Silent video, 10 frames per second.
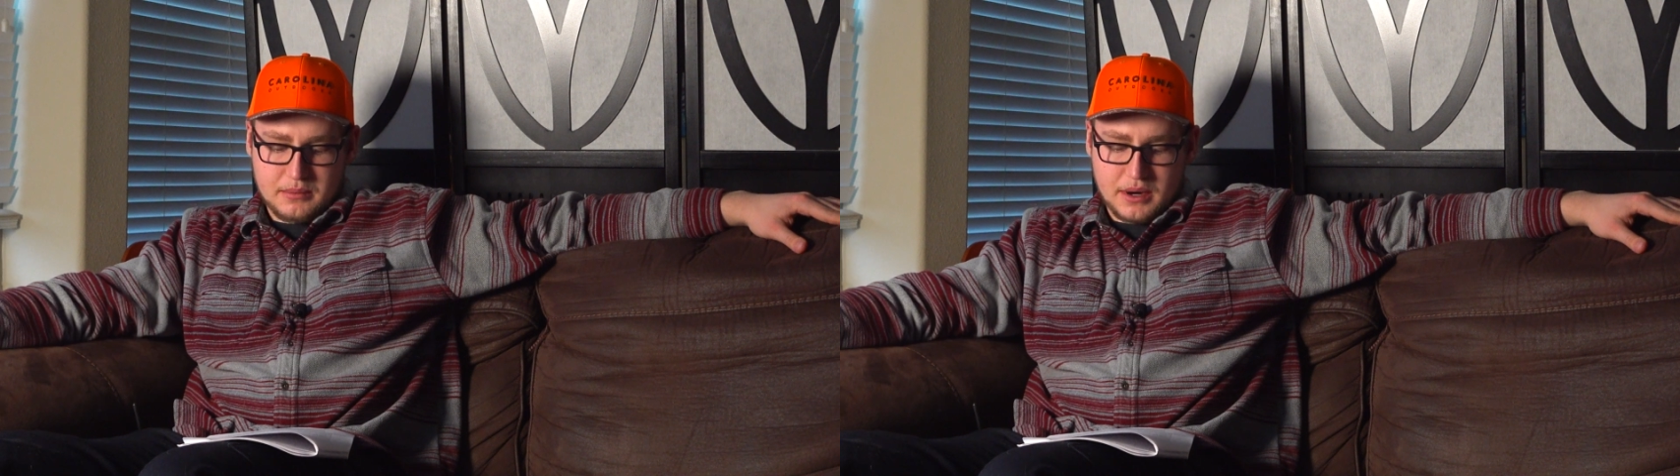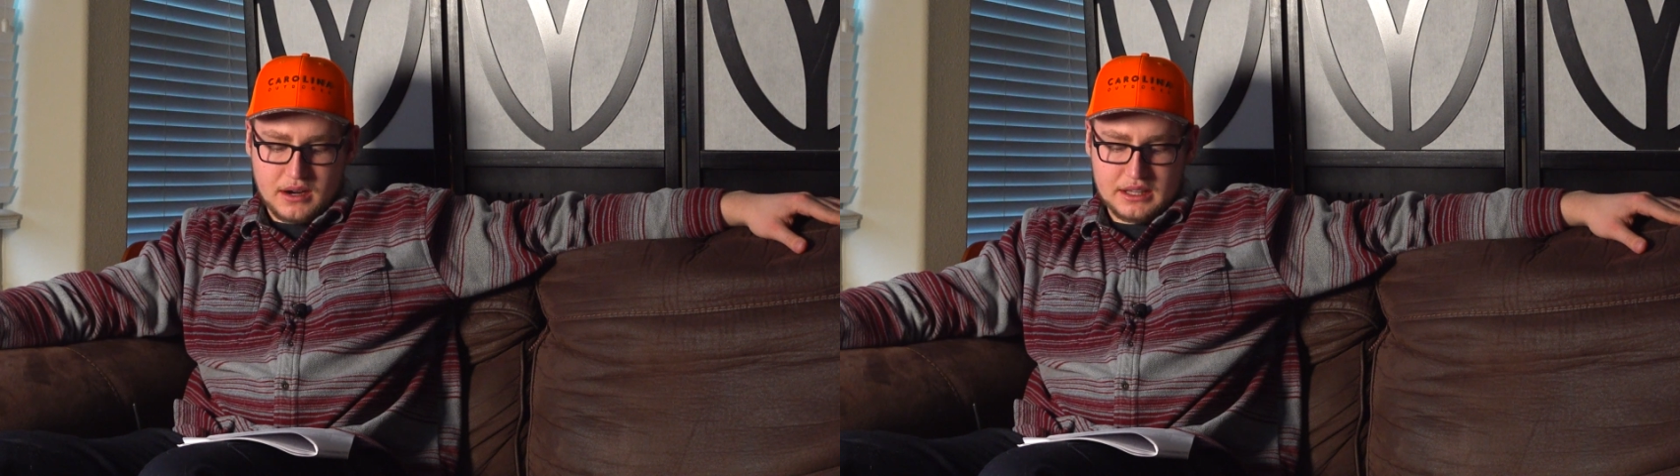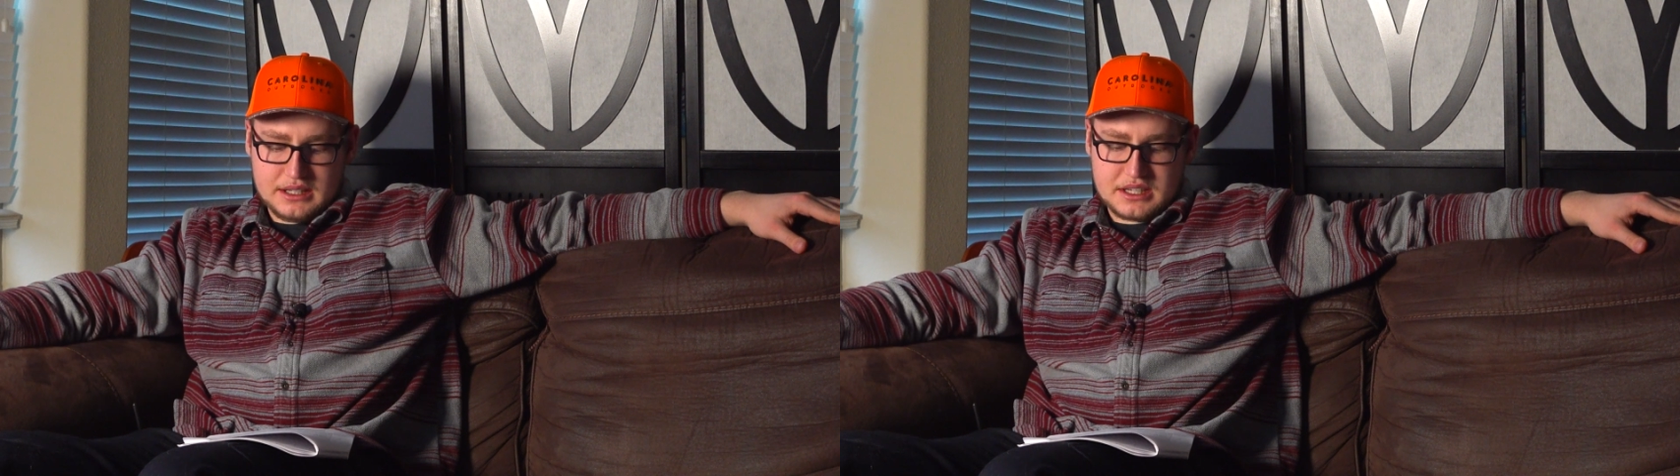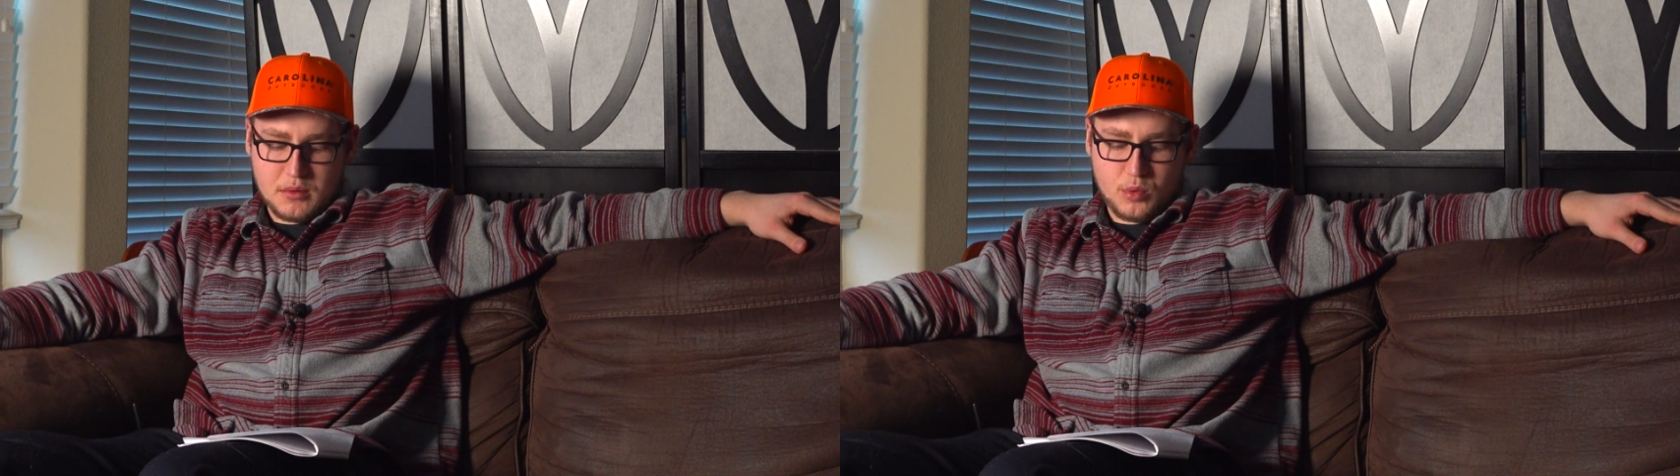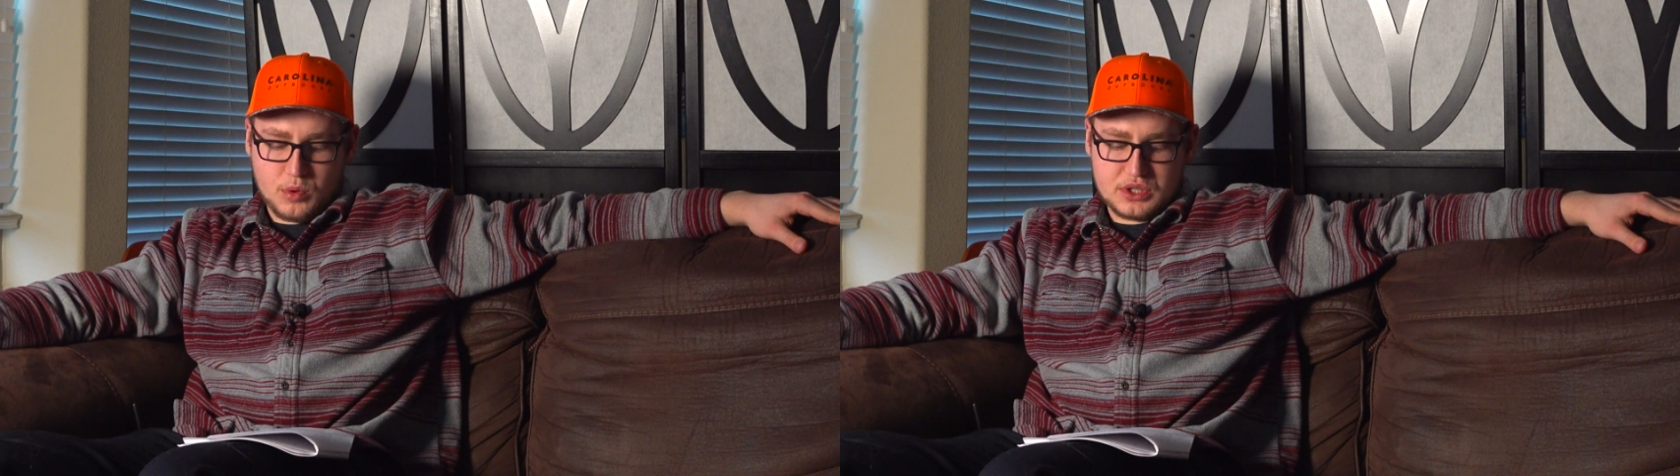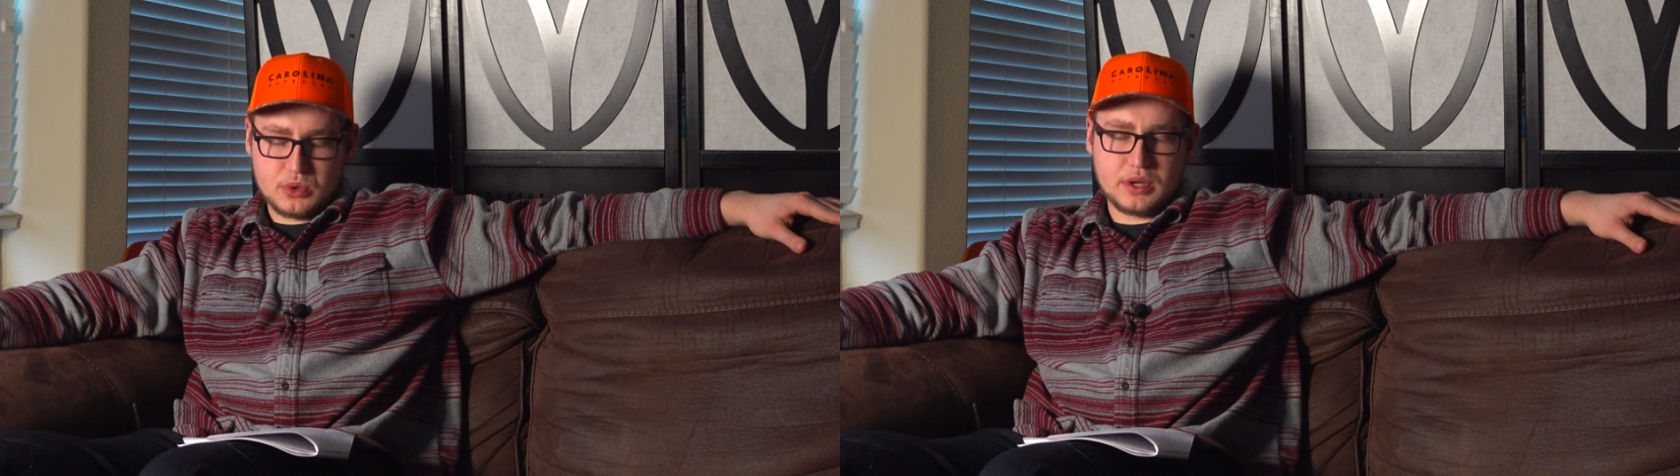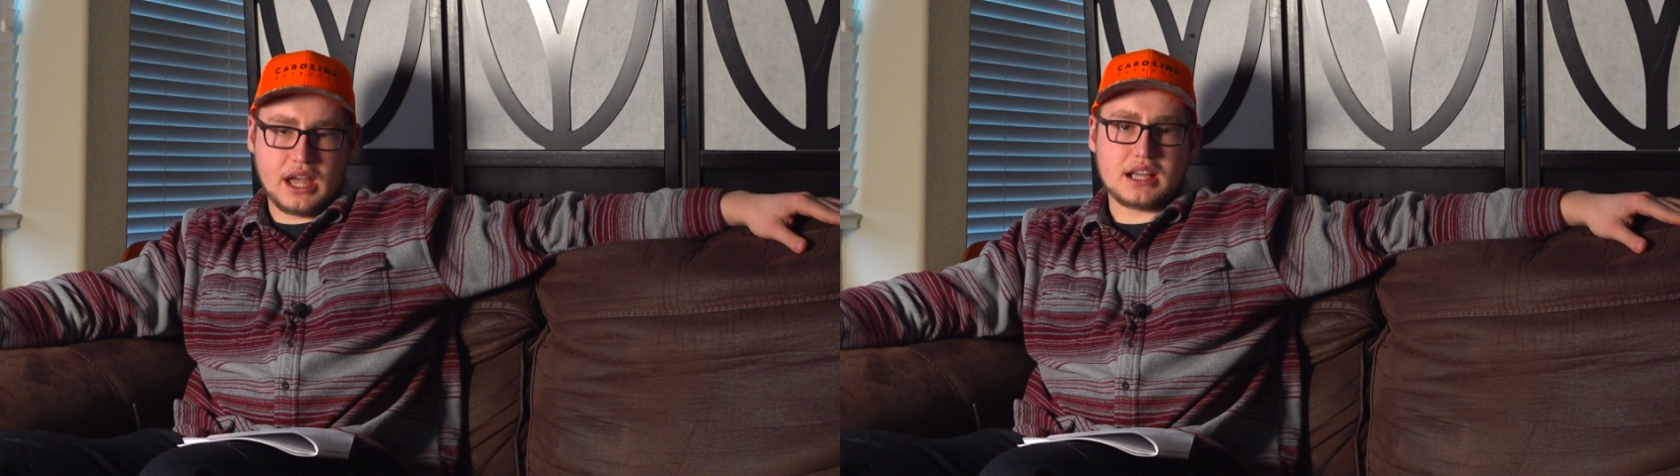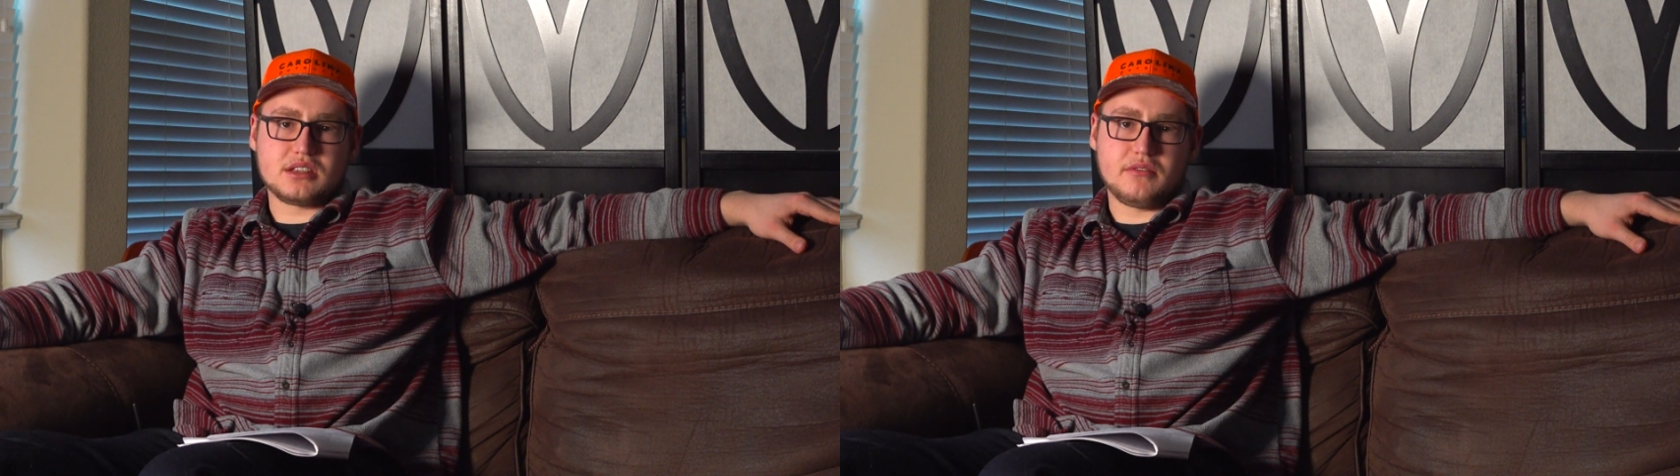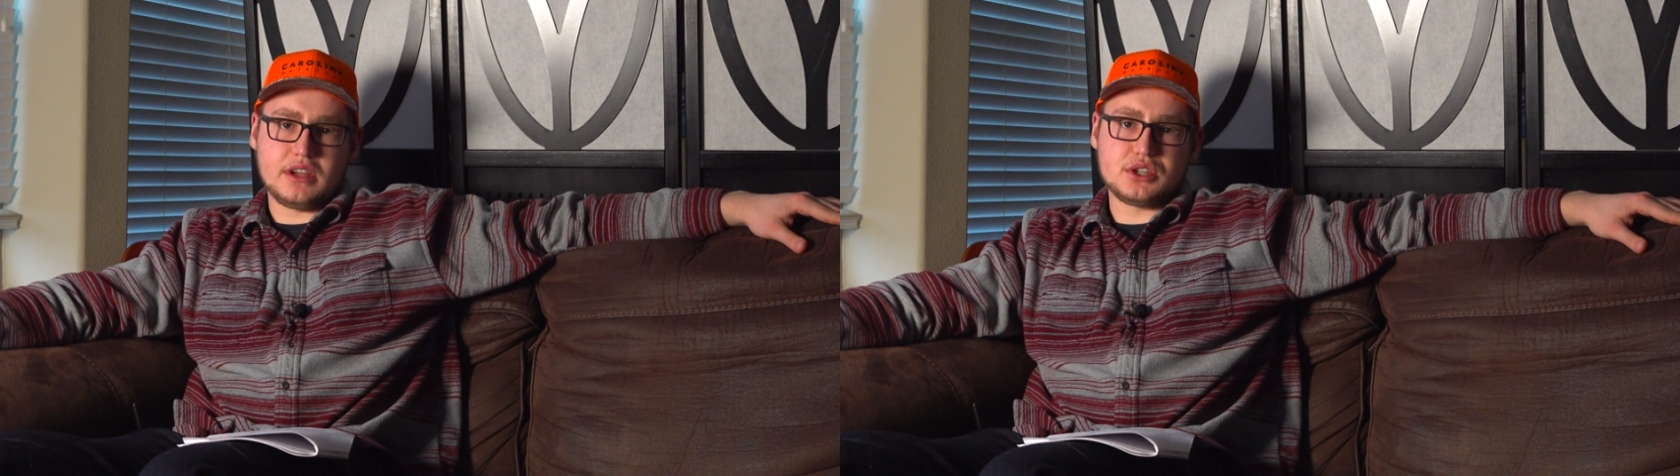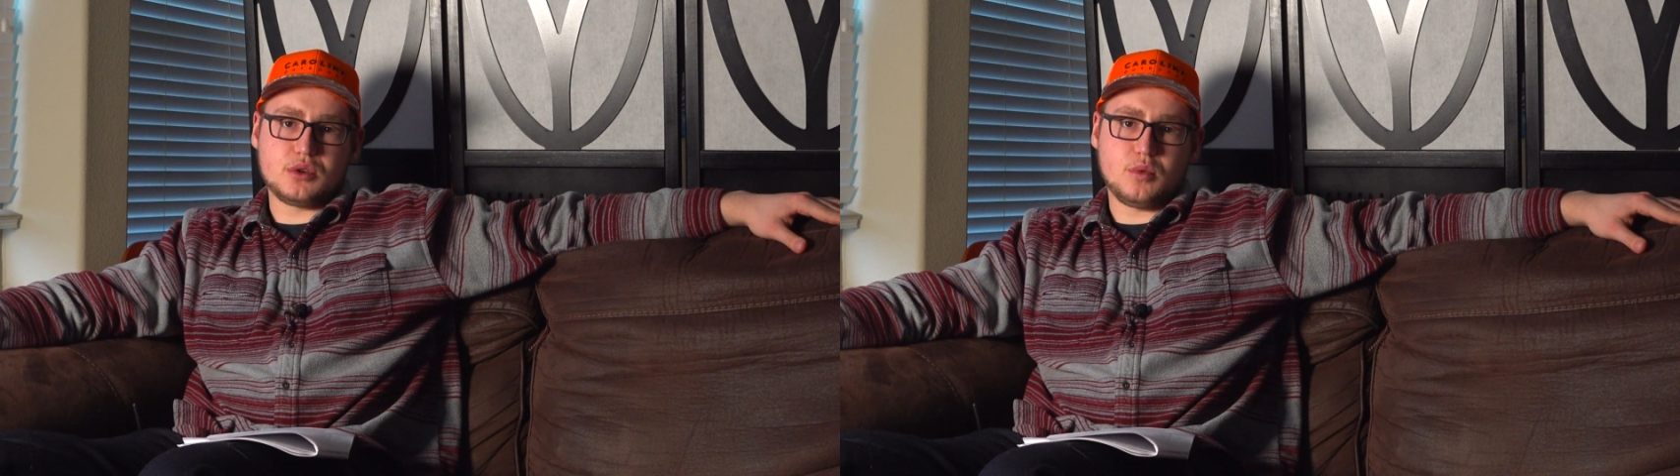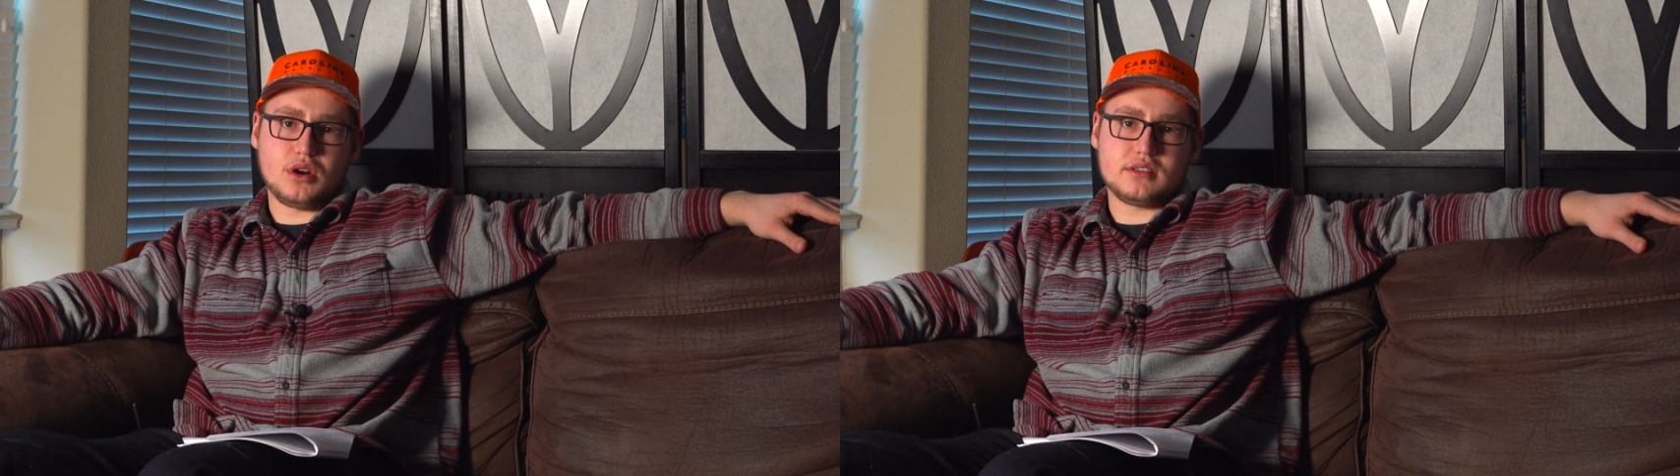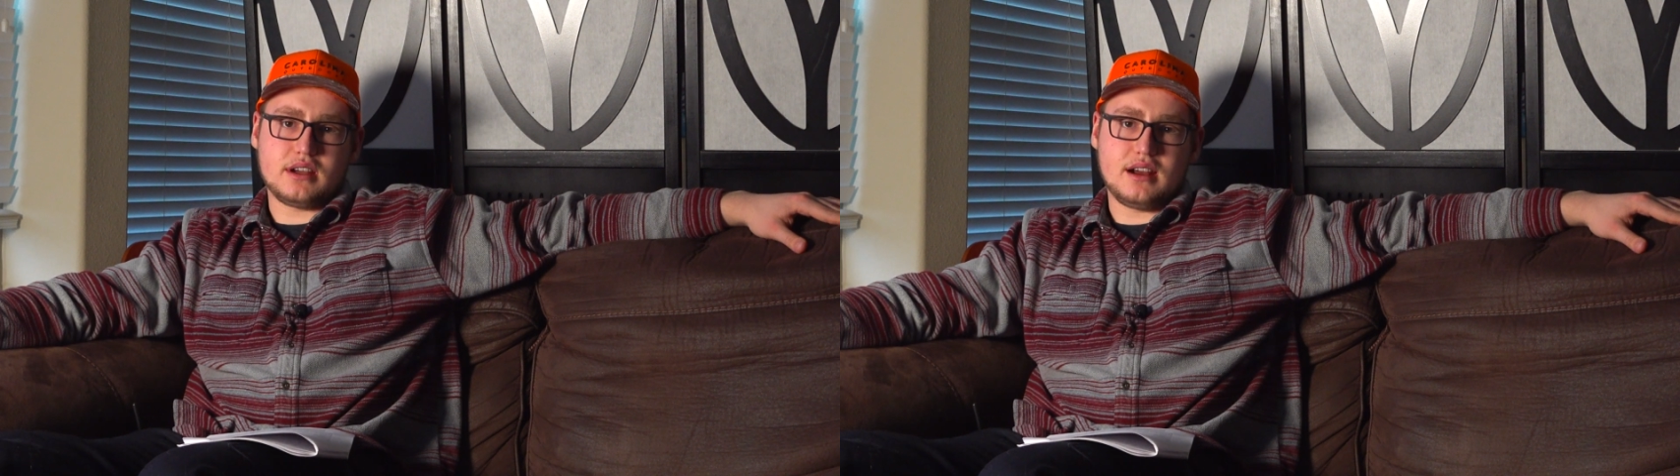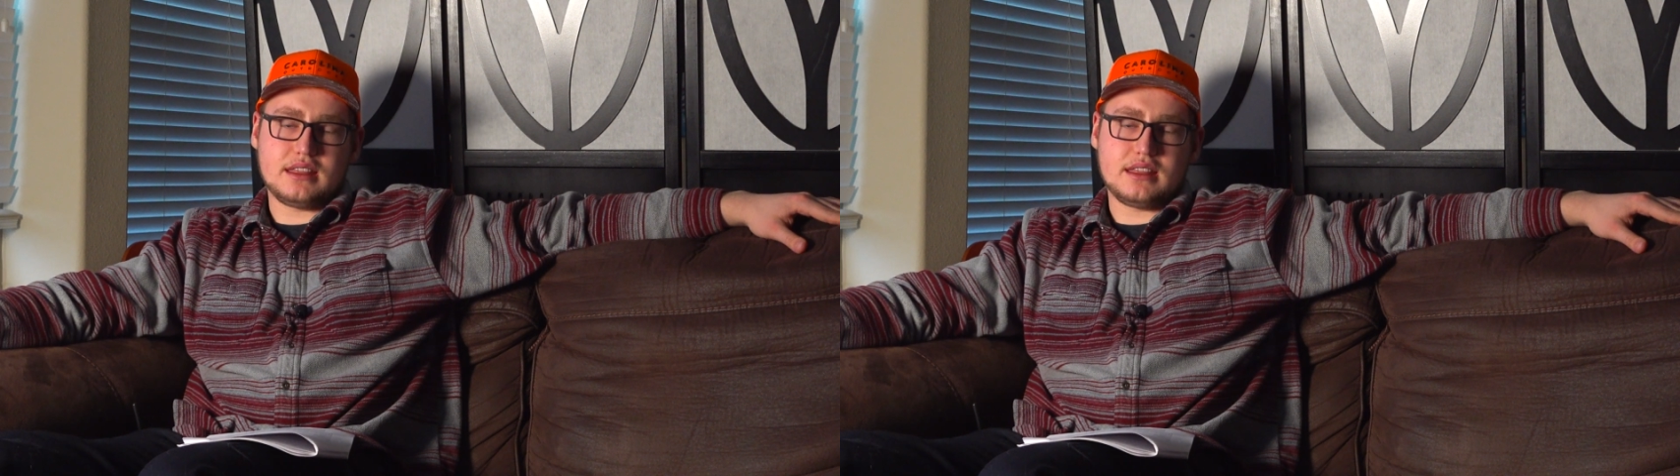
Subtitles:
Apparently, someone was doing excavation work there.